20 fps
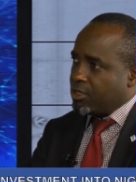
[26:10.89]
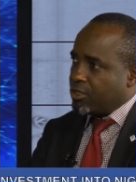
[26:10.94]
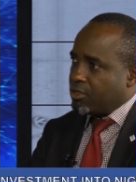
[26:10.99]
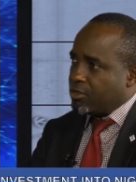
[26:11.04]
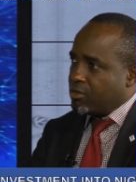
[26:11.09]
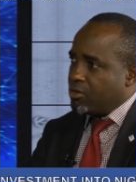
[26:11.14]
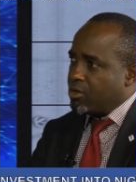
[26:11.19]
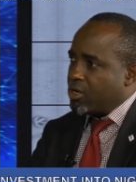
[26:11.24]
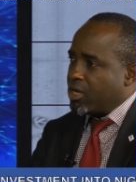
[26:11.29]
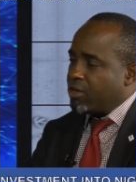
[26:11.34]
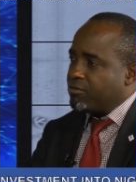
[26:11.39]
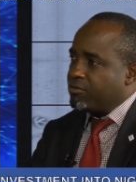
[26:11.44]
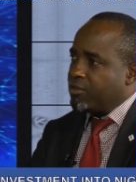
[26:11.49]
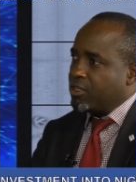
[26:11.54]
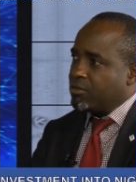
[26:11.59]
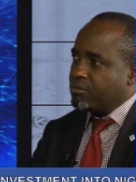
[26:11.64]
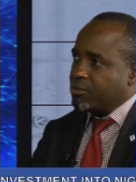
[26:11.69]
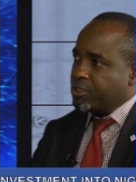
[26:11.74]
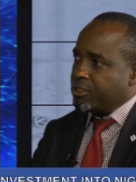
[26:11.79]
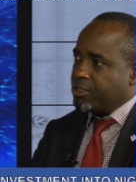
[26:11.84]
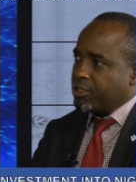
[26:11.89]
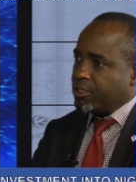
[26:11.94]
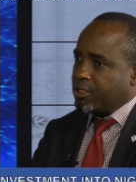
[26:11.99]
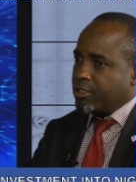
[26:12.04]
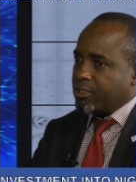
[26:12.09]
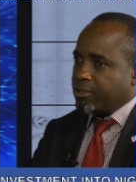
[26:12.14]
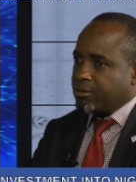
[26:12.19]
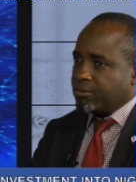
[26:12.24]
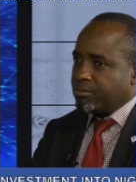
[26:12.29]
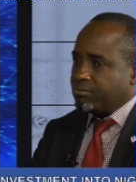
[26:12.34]
Do you have them in
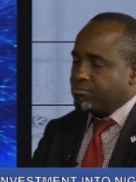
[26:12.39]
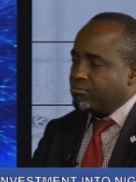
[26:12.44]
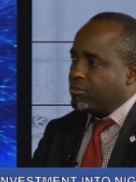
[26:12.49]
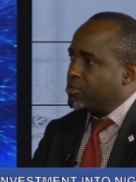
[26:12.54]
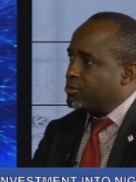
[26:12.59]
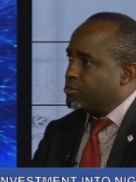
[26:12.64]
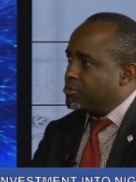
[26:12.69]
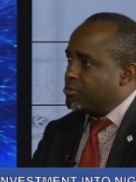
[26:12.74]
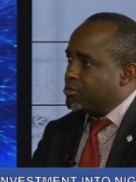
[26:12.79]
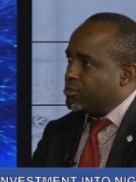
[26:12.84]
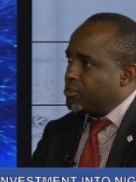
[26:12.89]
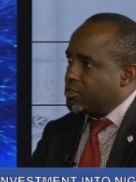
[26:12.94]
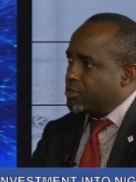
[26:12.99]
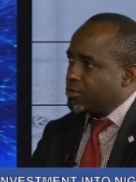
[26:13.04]
Maiduguri?